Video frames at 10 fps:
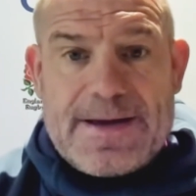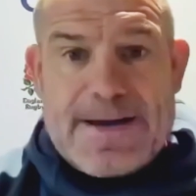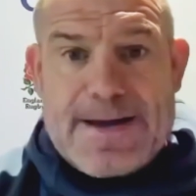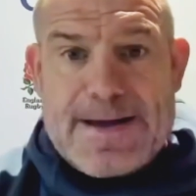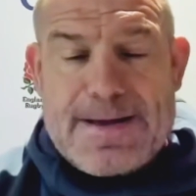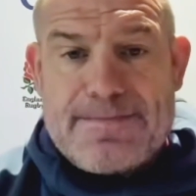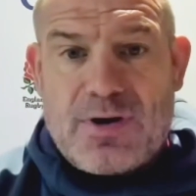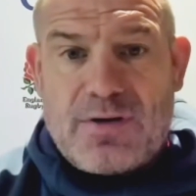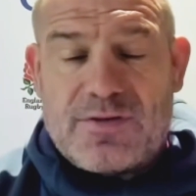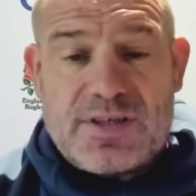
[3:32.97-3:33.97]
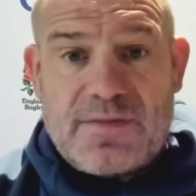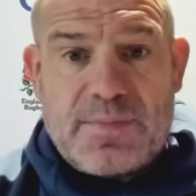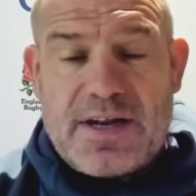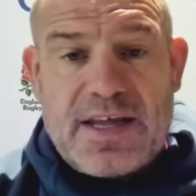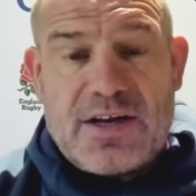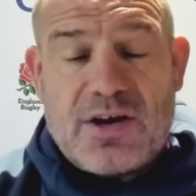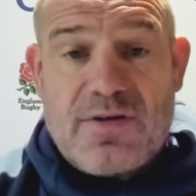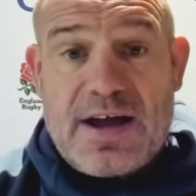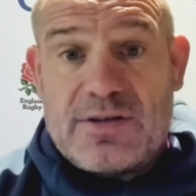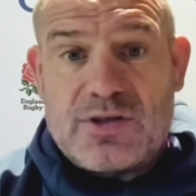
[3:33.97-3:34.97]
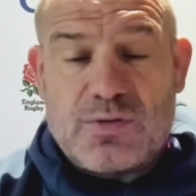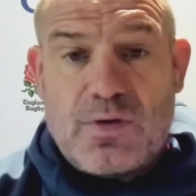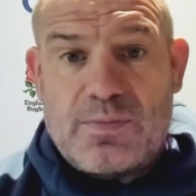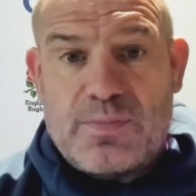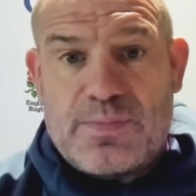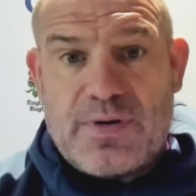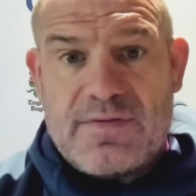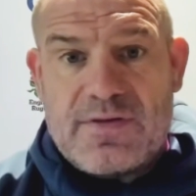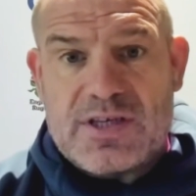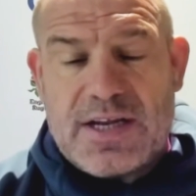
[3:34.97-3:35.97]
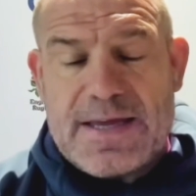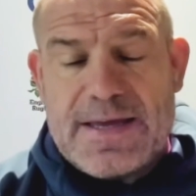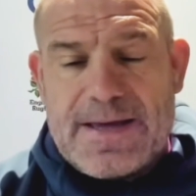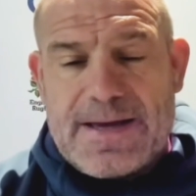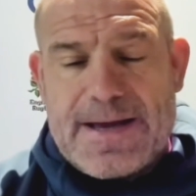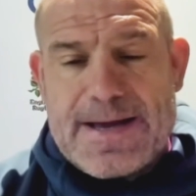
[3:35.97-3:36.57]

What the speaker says: Obviously, they've been in and around the squad previously.